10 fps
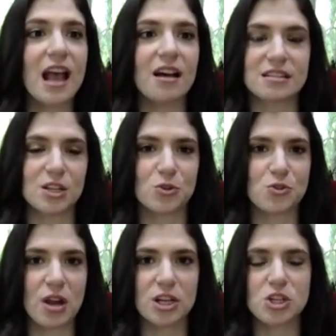that you're
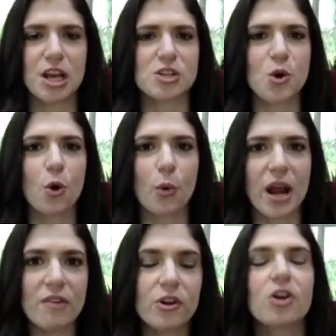trying to change or
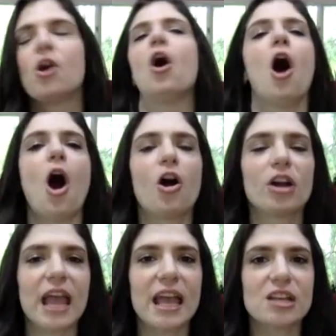whatever,
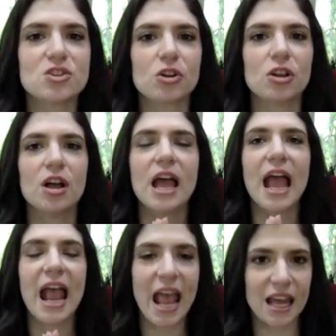Archangel
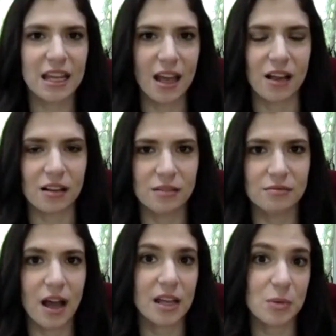Haniel,
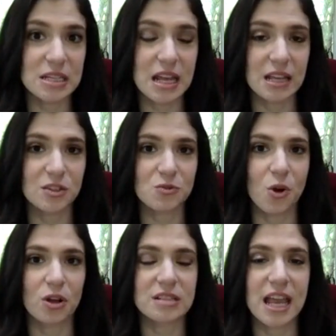I could be saying this
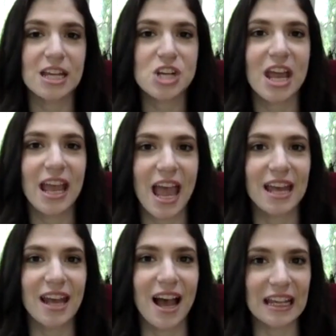wrong, it's
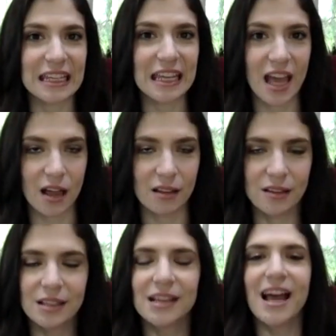Haniel,
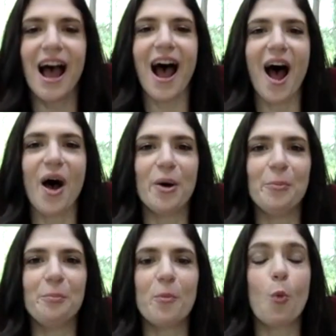
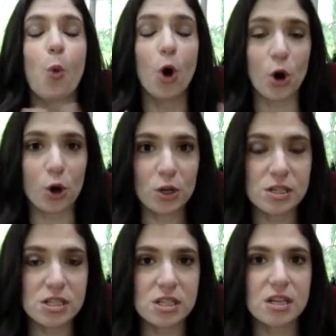
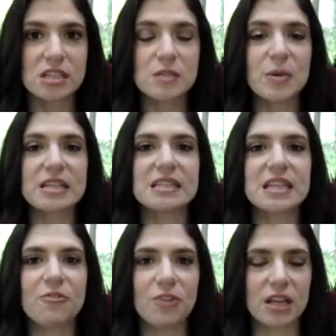works
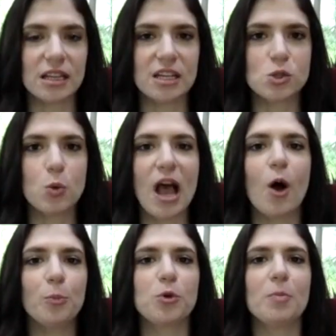specifically to
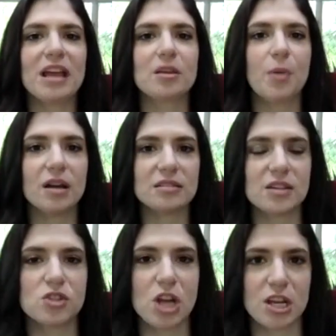help you make the
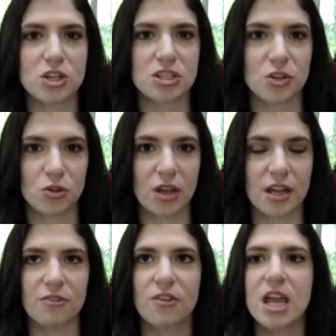positive changes in your
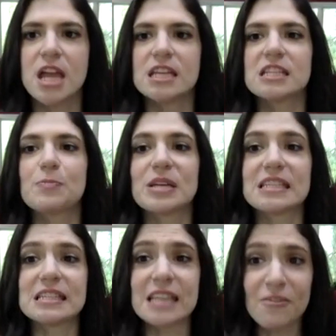life.
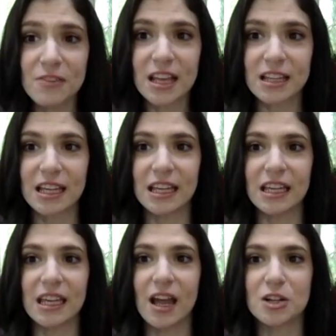
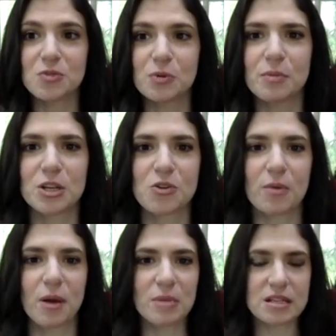Specifically, I just want to make sure
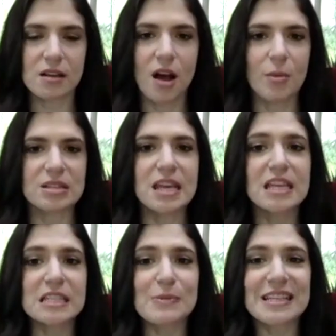I'm not missing comments,
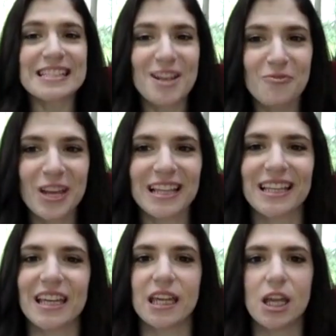
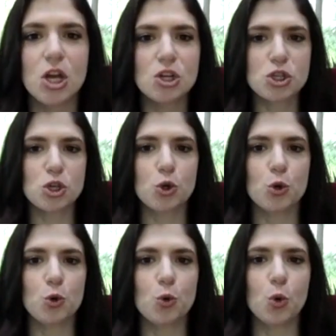specifically
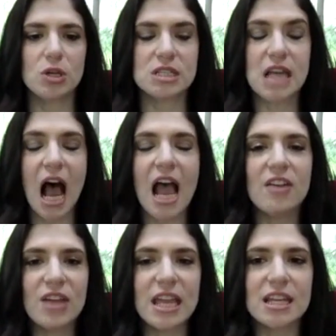to
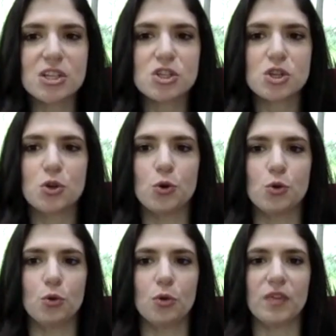dive
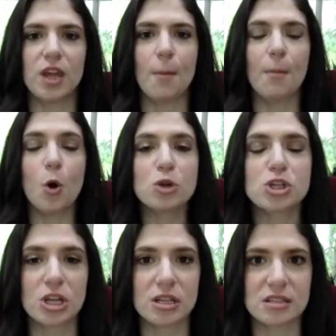into the
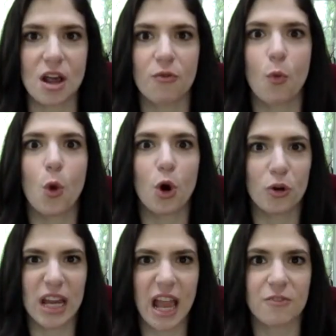emotions of
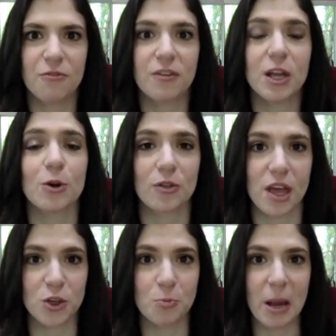worry and fear
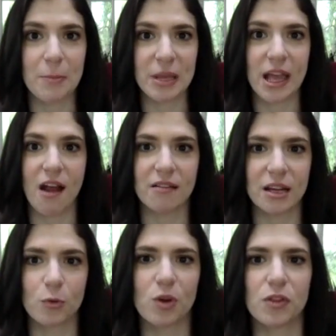that you might be
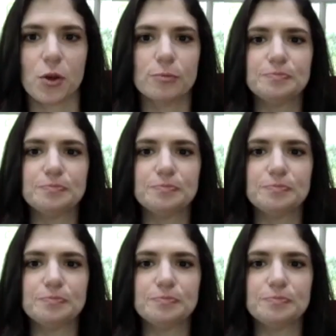carrying with you.